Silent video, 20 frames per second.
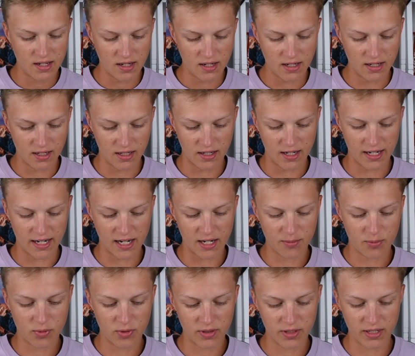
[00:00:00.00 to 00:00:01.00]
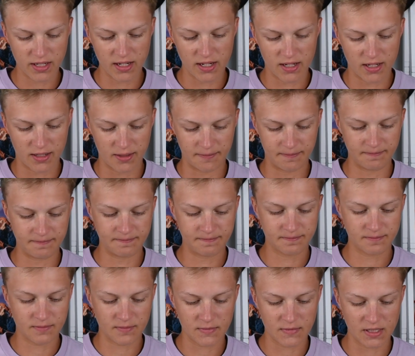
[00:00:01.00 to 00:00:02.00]
I got a pretty
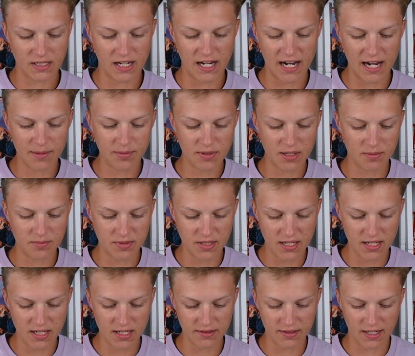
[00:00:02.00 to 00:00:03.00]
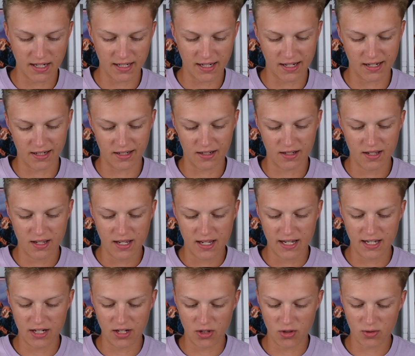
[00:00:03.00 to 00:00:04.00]
hyped up tee, and then I got
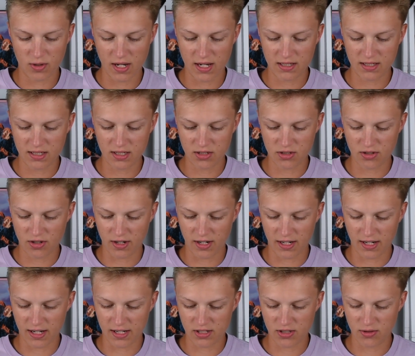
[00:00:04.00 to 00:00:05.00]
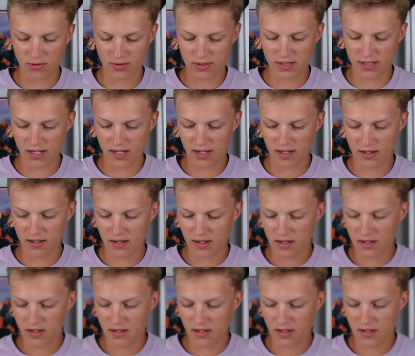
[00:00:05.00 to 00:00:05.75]
an okay t-shirt, I guess you would say.